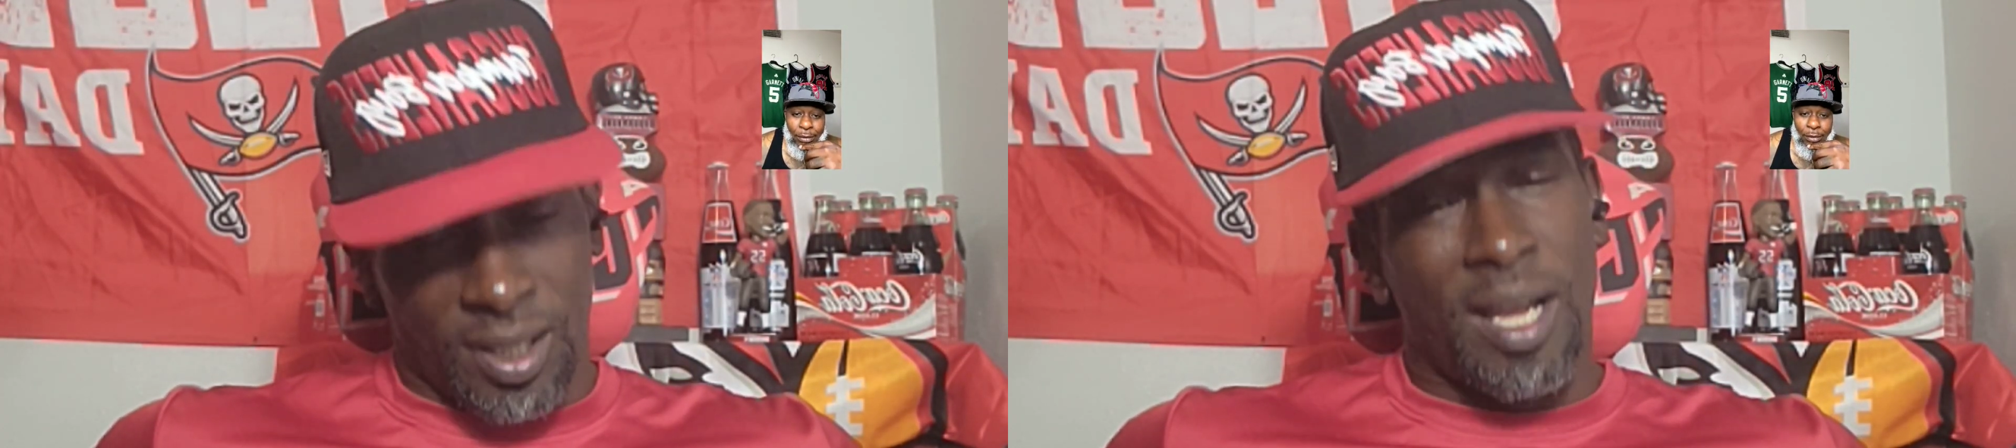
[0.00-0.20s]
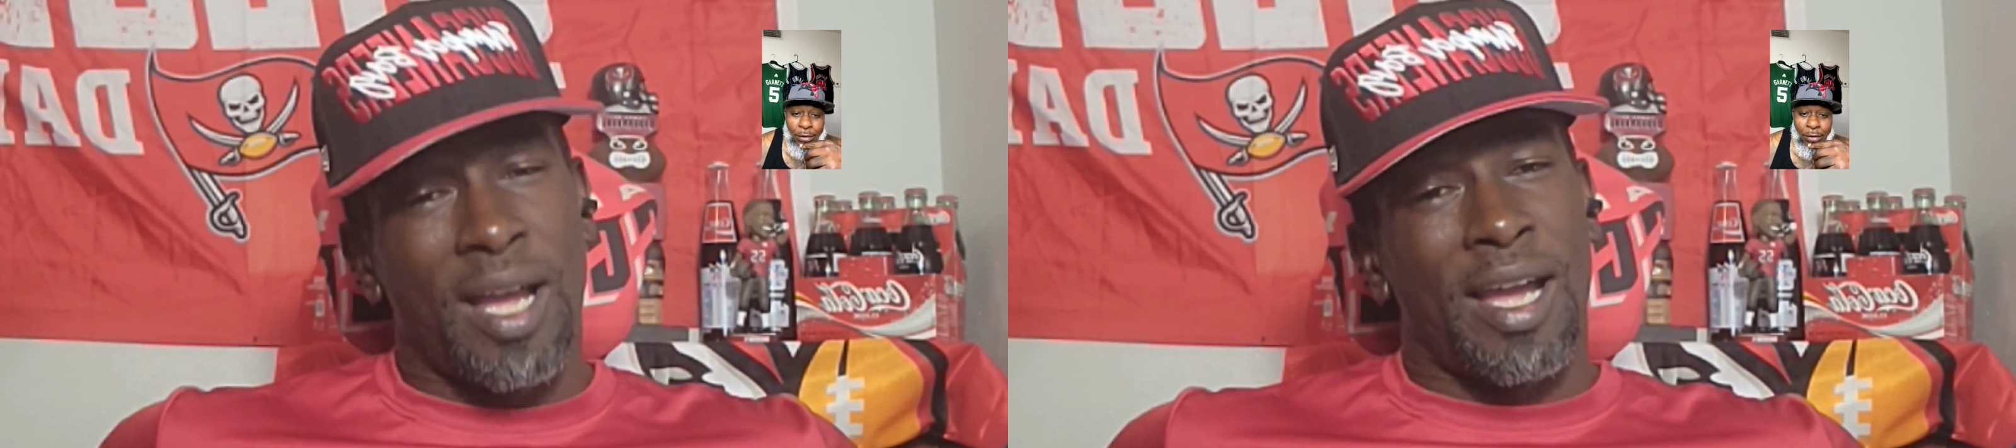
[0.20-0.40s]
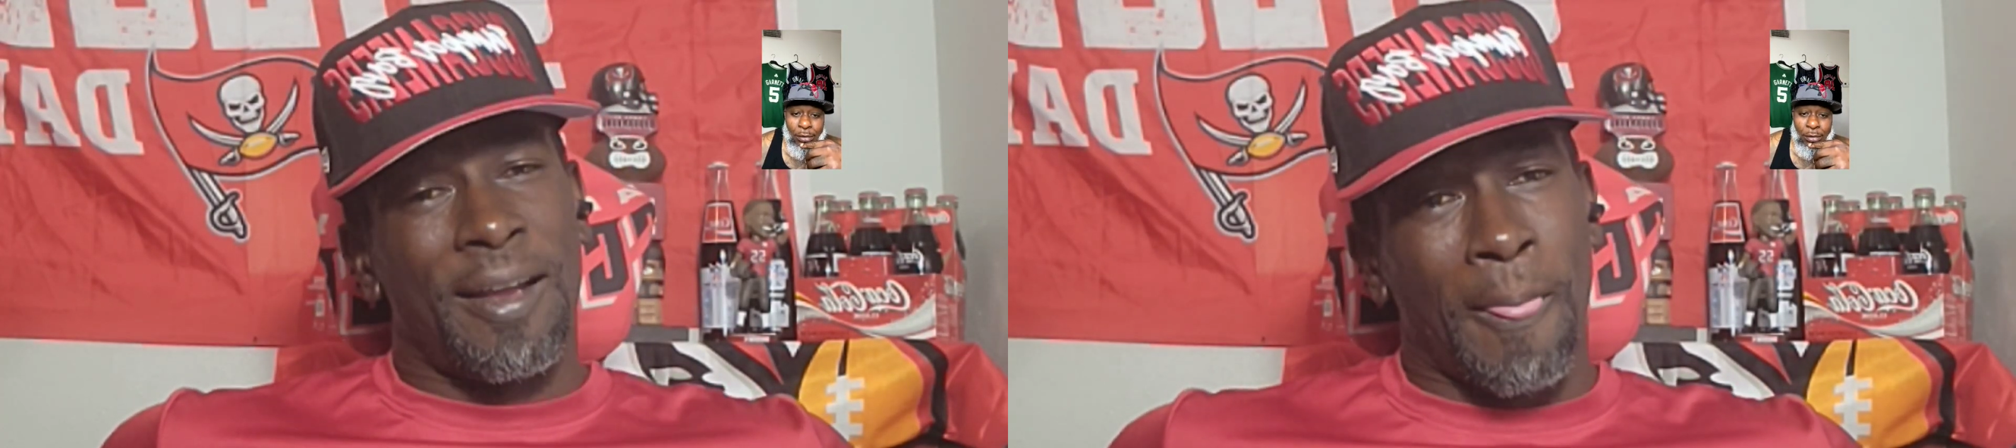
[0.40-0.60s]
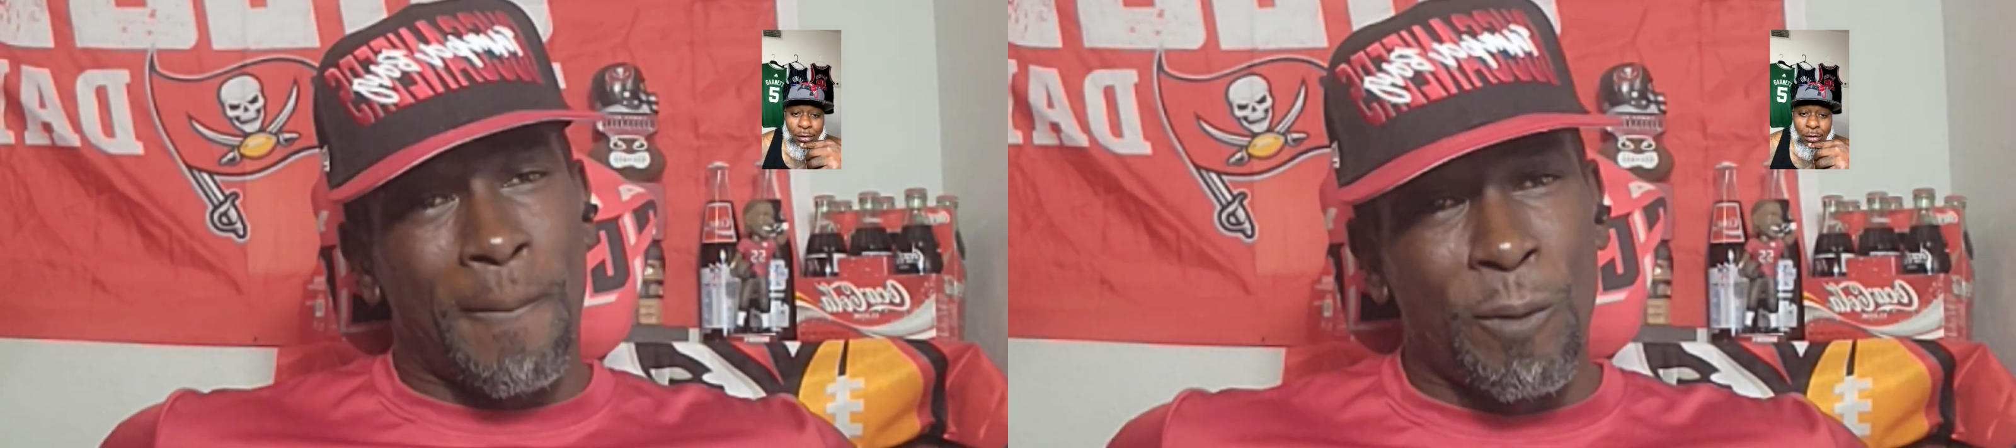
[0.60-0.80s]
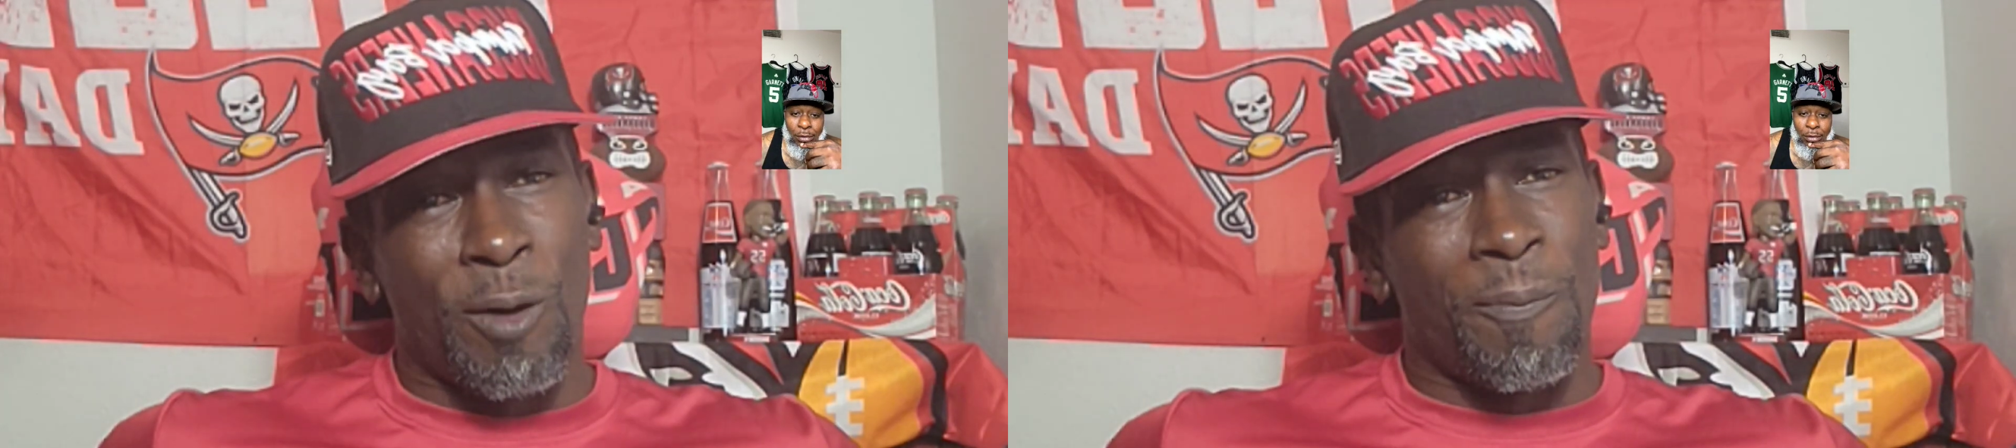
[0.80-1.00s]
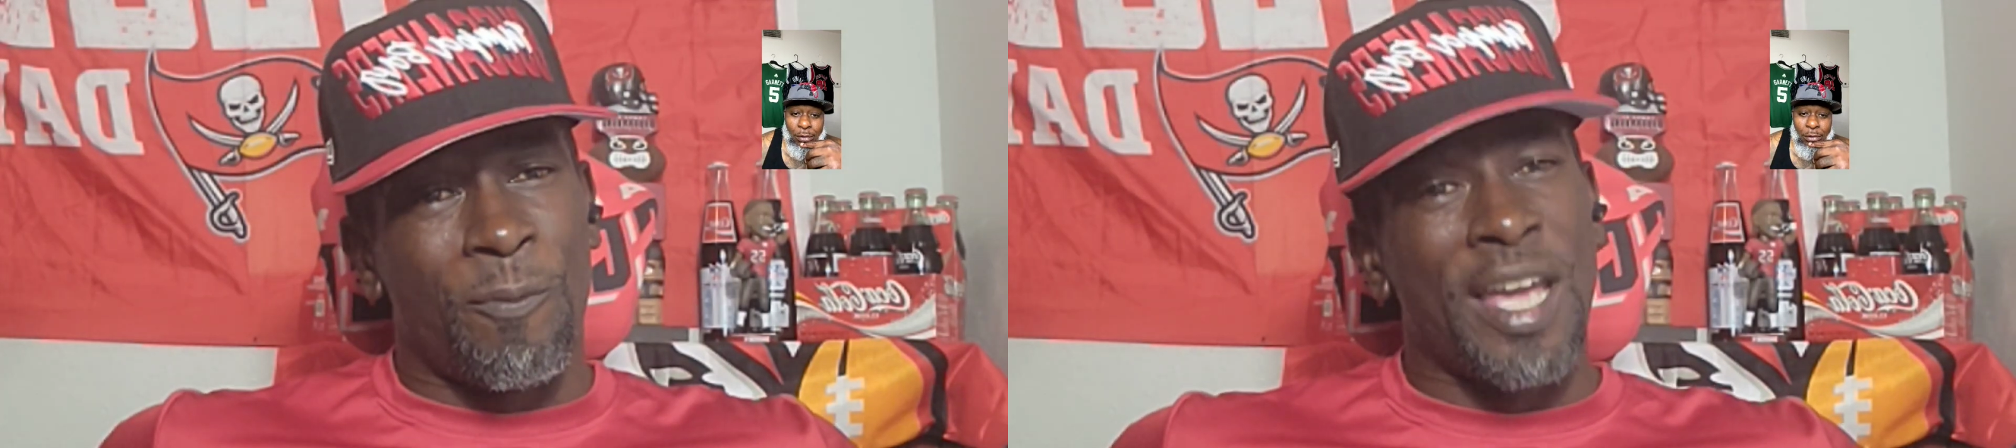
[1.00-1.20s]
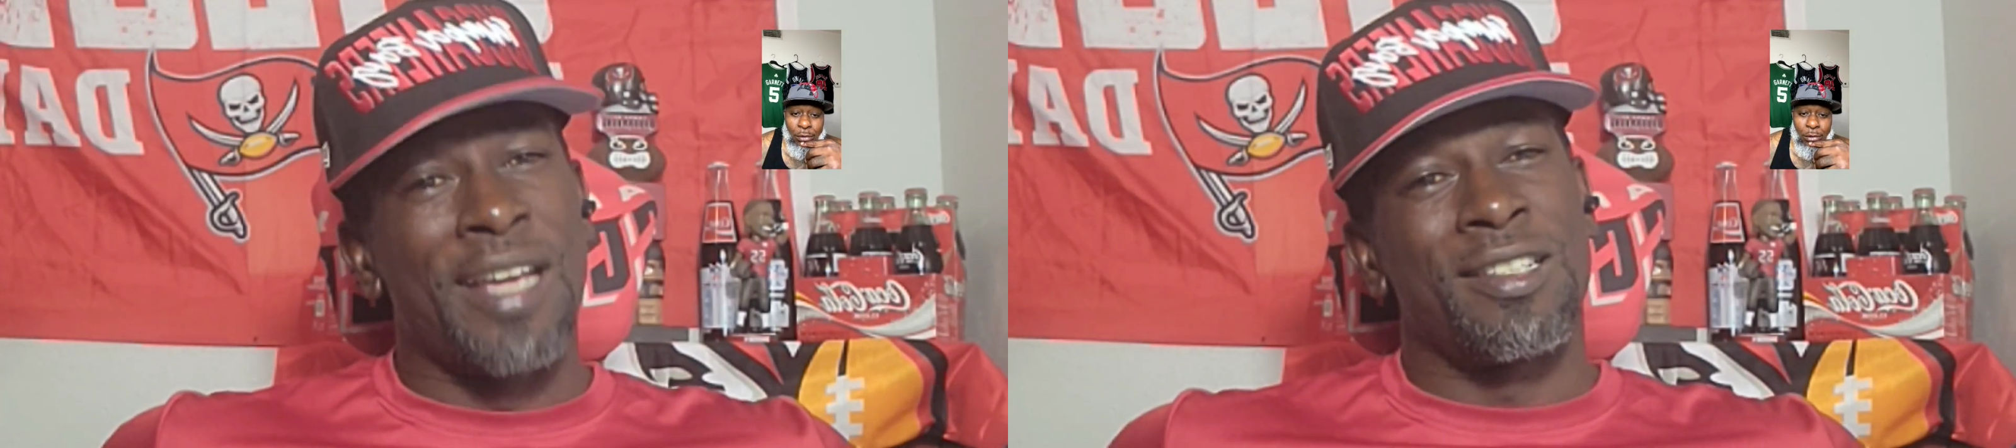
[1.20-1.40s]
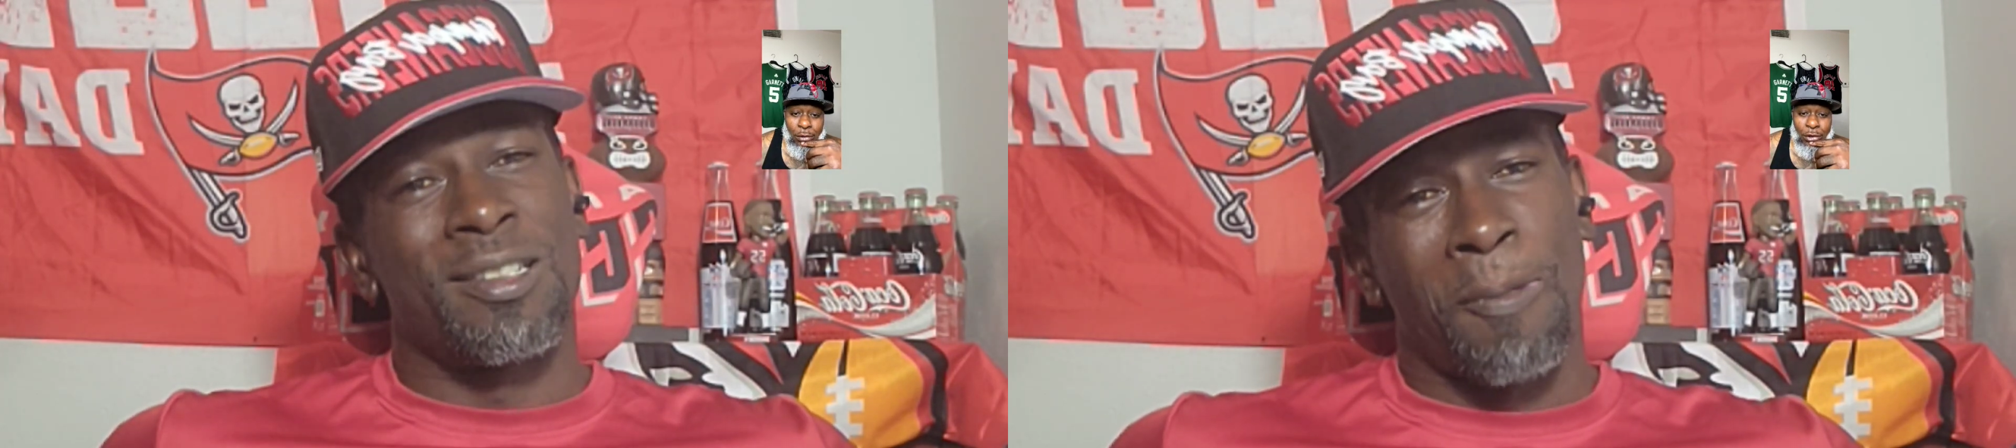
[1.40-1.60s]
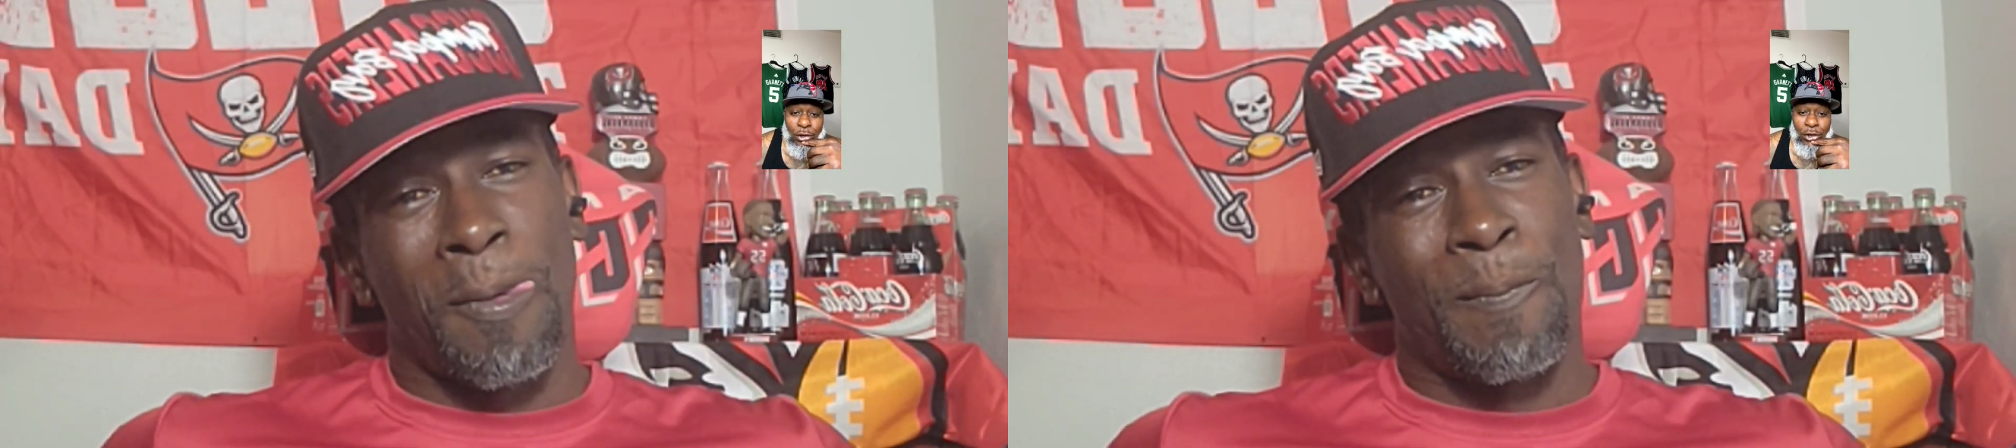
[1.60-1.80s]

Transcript: All right. Well, Faze,